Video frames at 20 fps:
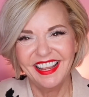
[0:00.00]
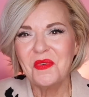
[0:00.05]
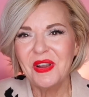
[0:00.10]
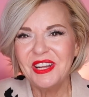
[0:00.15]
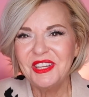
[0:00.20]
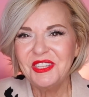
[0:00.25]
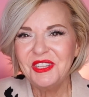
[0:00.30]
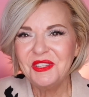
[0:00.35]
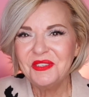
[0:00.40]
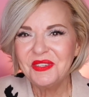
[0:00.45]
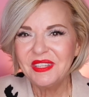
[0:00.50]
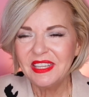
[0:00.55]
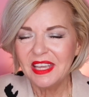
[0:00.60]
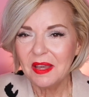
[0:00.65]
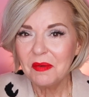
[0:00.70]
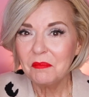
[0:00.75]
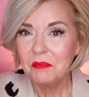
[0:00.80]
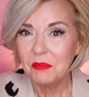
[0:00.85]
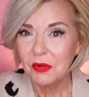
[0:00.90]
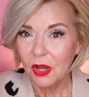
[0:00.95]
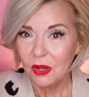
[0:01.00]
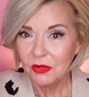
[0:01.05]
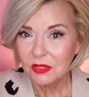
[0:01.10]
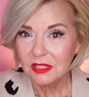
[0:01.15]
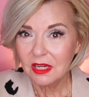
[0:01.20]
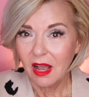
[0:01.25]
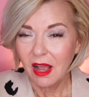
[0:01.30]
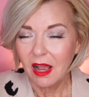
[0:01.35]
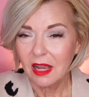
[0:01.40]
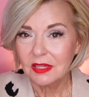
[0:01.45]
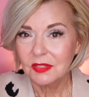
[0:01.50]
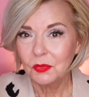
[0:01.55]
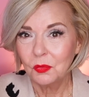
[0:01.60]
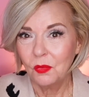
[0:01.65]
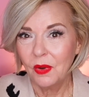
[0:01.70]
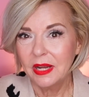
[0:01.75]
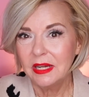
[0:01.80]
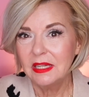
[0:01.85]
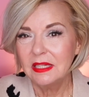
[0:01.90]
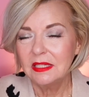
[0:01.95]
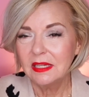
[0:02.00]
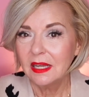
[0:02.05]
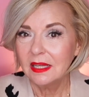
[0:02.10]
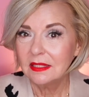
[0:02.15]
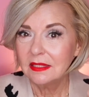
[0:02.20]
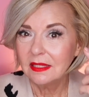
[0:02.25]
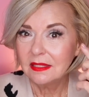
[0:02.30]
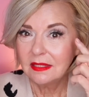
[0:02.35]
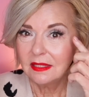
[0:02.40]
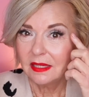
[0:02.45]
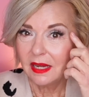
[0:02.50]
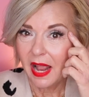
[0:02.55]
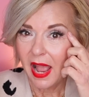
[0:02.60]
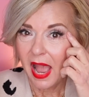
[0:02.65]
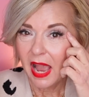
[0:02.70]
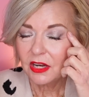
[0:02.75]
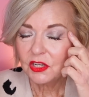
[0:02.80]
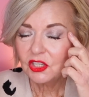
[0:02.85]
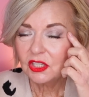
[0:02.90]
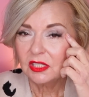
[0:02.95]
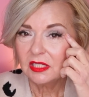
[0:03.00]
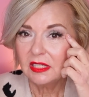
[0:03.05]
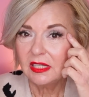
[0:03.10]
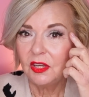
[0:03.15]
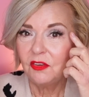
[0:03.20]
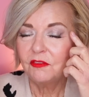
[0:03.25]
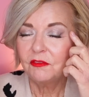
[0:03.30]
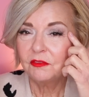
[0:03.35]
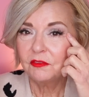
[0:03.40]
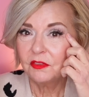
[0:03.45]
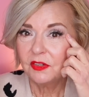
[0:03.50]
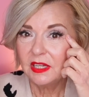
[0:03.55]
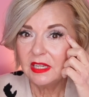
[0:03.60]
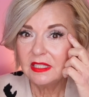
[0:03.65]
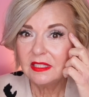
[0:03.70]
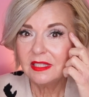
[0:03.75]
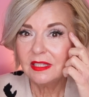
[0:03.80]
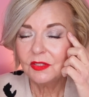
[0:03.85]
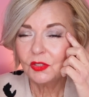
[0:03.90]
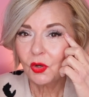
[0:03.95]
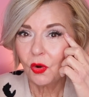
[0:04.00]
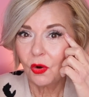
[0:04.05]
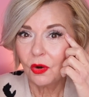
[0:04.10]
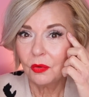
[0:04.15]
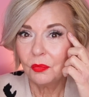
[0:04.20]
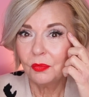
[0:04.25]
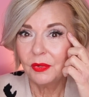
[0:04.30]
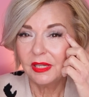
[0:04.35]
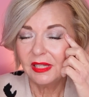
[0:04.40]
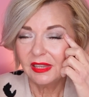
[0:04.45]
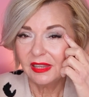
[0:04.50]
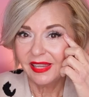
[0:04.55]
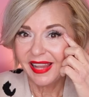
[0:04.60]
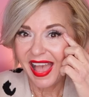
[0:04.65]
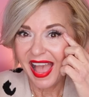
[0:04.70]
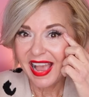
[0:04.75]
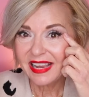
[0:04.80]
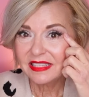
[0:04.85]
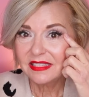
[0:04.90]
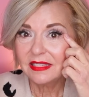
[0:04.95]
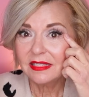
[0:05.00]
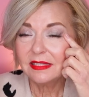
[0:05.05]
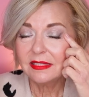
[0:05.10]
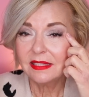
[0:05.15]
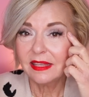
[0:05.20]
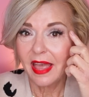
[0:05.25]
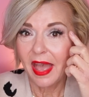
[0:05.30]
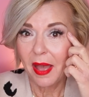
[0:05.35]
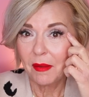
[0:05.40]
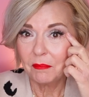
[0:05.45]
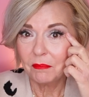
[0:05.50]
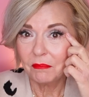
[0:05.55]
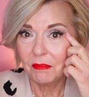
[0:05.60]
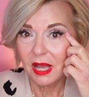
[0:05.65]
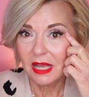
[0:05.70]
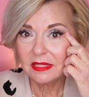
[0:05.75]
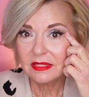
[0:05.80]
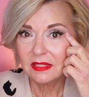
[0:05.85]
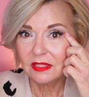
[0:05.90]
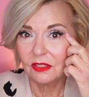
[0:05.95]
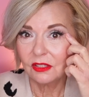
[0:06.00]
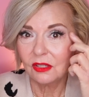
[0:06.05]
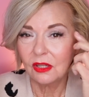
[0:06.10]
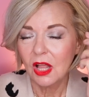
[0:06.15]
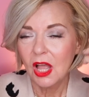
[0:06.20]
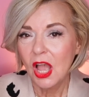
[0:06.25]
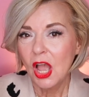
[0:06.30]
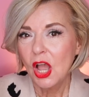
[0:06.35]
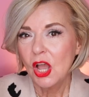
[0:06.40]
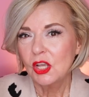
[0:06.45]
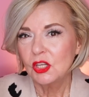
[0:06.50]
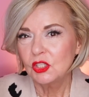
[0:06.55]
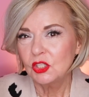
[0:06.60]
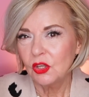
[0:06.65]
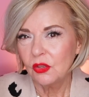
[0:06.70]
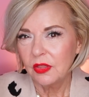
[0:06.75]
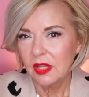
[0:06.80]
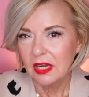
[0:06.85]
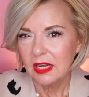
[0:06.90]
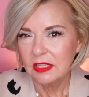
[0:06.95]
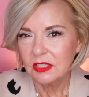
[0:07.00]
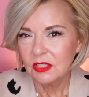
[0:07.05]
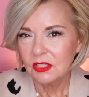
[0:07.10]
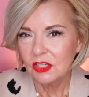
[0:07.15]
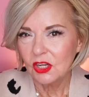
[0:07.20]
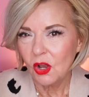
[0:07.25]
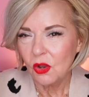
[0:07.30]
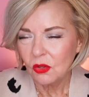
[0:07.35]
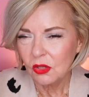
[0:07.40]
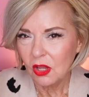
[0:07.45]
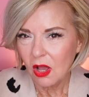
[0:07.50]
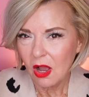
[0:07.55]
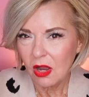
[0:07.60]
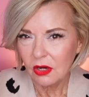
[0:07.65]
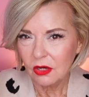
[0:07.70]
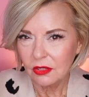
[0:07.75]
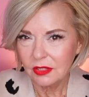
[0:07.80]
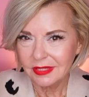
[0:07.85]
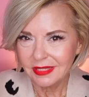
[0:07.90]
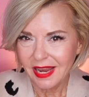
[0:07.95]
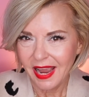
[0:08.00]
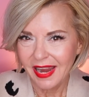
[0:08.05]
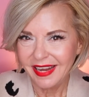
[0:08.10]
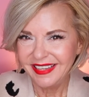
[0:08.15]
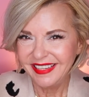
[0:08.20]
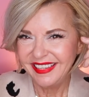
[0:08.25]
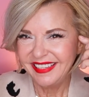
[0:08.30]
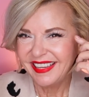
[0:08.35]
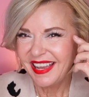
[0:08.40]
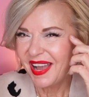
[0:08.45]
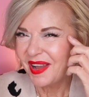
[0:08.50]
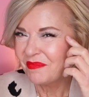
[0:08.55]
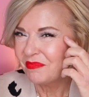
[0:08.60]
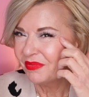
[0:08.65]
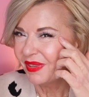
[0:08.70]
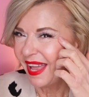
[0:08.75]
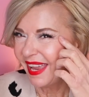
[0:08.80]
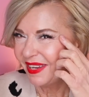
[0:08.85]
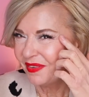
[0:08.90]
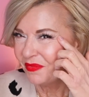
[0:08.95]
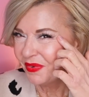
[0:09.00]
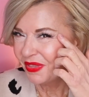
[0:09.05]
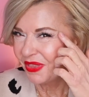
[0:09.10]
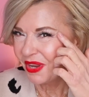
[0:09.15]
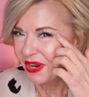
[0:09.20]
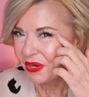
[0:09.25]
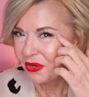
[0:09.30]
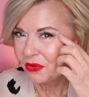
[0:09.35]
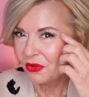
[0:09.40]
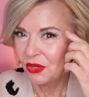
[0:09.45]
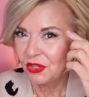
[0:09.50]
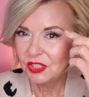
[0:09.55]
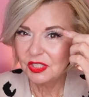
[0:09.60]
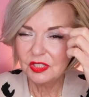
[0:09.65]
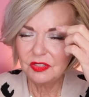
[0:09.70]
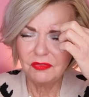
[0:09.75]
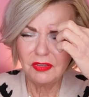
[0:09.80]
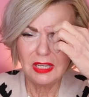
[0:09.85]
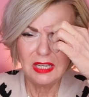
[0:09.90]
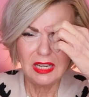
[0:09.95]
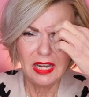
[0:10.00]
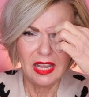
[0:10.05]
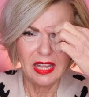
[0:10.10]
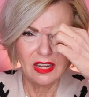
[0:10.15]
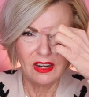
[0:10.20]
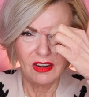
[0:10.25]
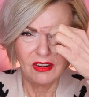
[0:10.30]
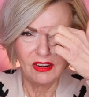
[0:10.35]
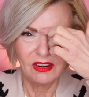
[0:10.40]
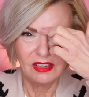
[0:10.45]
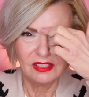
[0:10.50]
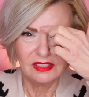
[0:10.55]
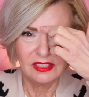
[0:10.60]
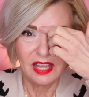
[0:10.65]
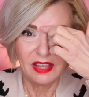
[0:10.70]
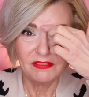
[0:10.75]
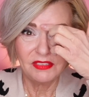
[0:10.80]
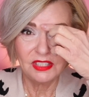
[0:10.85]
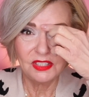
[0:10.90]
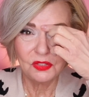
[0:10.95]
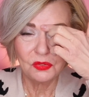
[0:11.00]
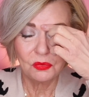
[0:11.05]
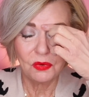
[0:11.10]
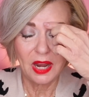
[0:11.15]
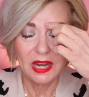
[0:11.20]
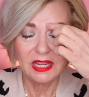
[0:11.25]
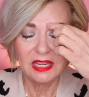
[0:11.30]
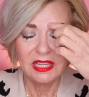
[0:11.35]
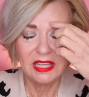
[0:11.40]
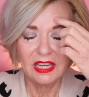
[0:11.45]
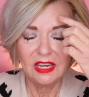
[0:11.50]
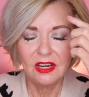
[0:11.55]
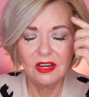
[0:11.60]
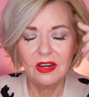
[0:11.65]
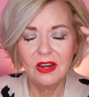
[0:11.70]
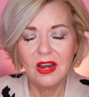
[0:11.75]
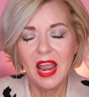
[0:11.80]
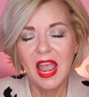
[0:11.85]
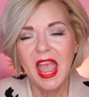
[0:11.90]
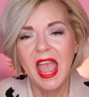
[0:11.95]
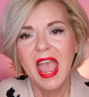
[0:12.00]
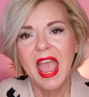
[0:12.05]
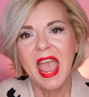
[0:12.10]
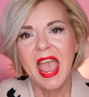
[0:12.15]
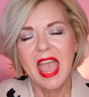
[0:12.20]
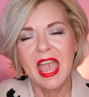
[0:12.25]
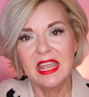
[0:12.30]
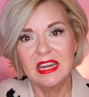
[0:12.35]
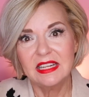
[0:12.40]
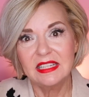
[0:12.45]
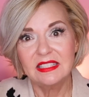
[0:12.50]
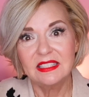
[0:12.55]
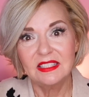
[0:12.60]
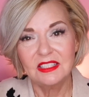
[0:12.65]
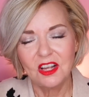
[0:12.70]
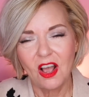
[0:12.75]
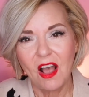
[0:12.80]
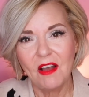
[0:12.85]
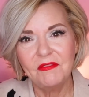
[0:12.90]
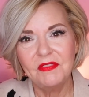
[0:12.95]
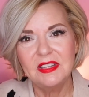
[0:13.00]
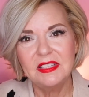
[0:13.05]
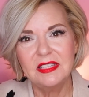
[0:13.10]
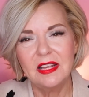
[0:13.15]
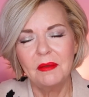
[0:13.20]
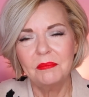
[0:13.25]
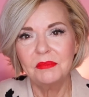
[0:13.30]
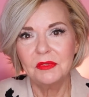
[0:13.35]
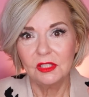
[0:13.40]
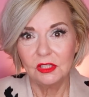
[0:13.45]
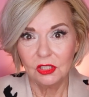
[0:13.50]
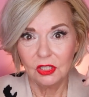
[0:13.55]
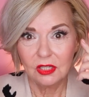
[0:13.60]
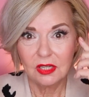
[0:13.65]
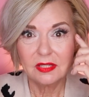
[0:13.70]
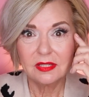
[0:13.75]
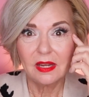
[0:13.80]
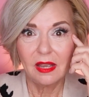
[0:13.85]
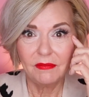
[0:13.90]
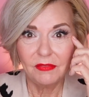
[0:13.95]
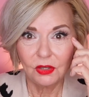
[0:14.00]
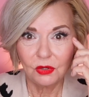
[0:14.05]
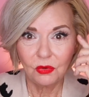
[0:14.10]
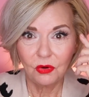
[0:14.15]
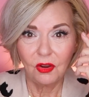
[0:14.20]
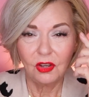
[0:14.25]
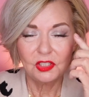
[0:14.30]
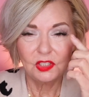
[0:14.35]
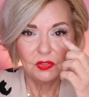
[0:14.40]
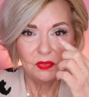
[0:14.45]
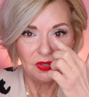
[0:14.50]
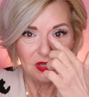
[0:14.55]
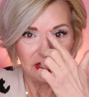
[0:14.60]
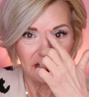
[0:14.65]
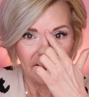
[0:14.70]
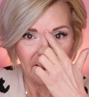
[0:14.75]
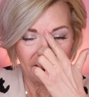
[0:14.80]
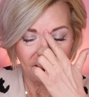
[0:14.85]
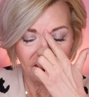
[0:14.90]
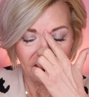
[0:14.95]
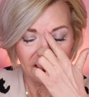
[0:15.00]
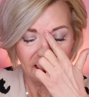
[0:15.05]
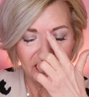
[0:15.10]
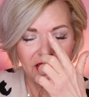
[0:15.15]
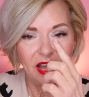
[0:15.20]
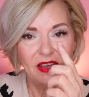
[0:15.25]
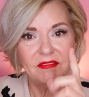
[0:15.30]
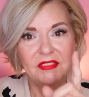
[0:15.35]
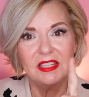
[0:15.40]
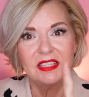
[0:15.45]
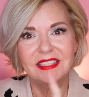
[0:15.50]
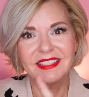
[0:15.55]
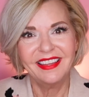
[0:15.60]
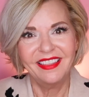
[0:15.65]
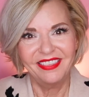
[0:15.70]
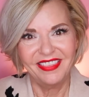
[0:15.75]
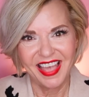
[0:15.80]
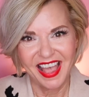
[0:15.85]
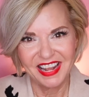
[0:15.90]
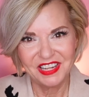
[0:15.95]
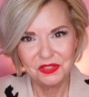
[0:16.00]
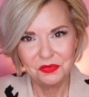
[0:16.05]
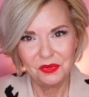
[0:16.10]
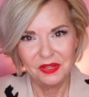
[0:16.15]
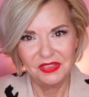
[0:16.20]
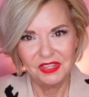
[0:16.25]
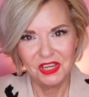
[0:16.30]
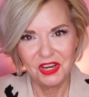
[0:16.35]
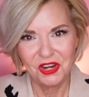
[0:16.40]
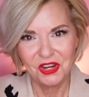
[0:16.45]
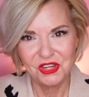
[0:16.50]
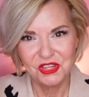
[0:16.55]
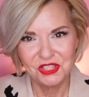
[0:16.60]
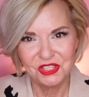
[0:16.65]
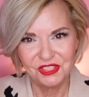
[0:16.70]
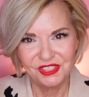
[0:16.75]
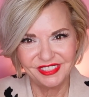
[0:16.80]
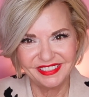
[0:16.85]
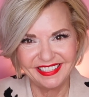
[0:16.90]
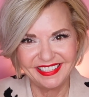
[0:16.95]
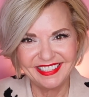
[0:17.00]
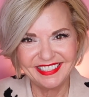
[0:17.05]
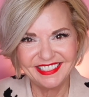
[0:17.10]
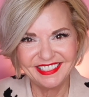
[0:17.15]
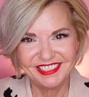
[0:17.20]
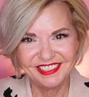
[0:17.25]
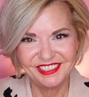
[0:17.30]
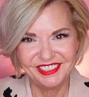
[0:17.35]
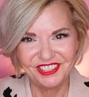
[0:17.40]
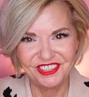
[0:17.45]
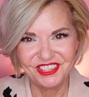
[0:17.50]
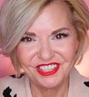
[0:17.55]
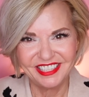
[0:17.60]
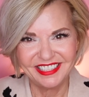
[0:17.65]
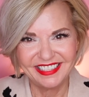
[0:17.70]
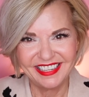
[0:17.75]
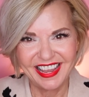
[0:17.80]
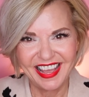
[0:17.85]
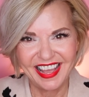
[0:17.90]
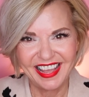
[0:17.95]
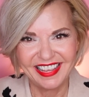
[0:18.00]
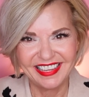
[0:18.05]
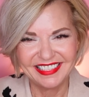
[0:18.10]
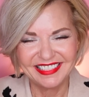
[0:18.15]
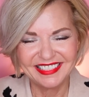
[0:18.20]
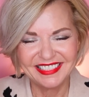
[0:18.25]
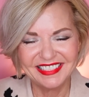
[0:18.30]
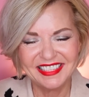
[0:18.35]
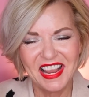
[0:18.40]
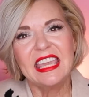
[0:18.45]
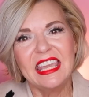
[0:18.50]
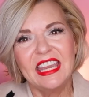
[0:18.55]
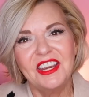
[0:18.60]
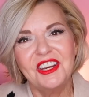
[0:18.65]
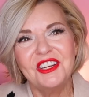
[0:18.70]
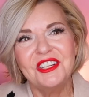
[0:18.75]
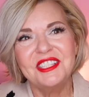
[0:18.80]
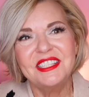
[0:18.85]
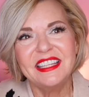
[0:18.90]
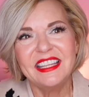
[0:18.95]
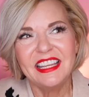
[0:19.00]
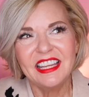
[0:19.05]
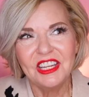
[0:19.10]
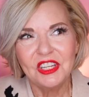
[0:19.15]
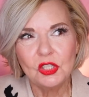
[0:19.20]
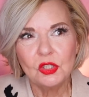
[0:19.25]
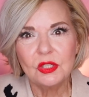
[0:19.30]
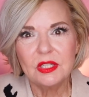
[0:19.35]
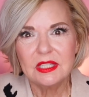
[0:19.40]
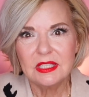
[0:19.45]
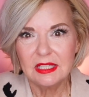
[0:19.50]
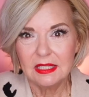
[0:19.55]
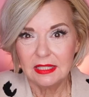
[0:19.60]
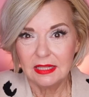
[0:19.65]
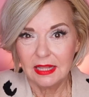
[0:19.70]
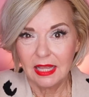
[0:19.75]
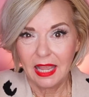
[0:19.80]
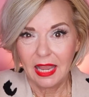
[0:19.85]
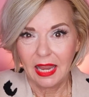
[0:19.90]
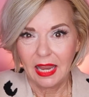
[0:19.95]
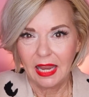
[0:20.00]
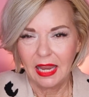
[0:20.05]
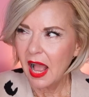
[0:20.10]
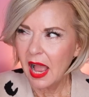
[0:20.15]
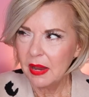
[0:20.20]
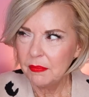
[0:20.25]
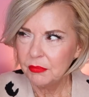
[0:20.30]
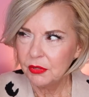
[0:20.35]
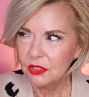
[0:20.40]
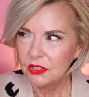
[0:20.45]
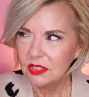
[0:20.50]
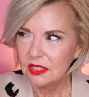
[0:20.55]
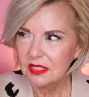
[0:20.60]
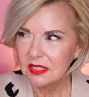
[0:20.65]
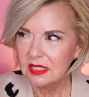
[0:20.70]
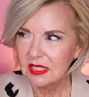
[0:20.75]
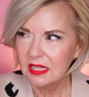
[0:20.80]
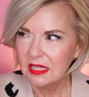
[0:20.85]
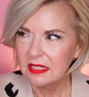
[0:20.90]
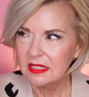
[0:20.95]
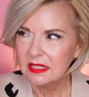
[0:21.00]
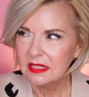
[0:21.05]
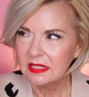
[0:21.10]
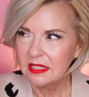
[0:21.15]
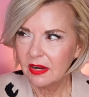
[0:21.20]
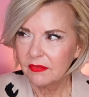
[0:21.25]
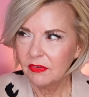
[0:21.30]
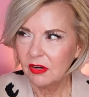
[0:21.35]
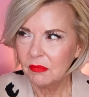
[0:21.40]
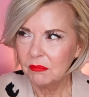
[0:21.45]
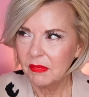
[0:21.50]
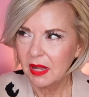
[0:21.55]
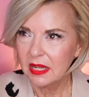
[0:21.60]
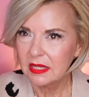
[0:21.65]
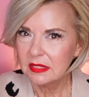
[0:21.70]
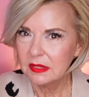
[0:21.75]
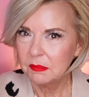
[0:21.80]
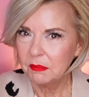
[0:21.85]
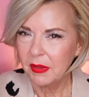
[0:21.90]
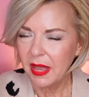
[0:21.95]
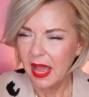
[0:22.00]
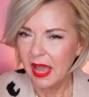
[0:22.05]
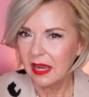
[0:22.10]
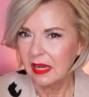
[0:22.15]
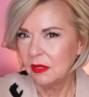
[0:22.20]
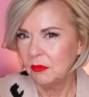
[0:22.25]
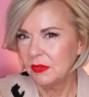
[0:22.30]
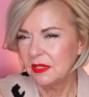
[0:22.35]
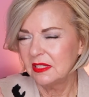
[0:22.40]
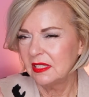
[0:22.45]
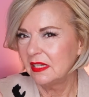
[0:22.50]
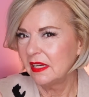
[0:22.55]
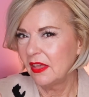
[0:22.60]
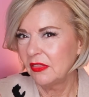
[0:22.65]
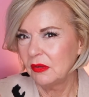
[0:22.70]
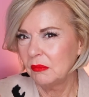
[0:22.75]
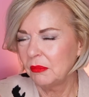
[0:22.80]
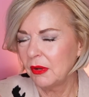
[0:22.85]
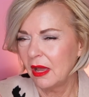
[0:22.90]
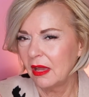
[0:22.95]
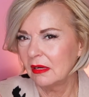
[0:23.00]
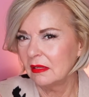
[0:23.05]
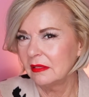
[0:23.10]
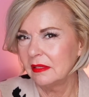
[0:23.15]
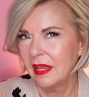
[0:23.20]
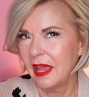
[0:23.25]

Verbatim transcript: When you get Botox, what it does is it actually freezes or relaxes that muscle so that it's no longer tightening up like with our crow's feet and our 11s right here and it softens up the looks of the crow's feet and the elevenths. That's what the argireline solution does. Here's the interesting thing. I purchased this several months back. It was another bottle.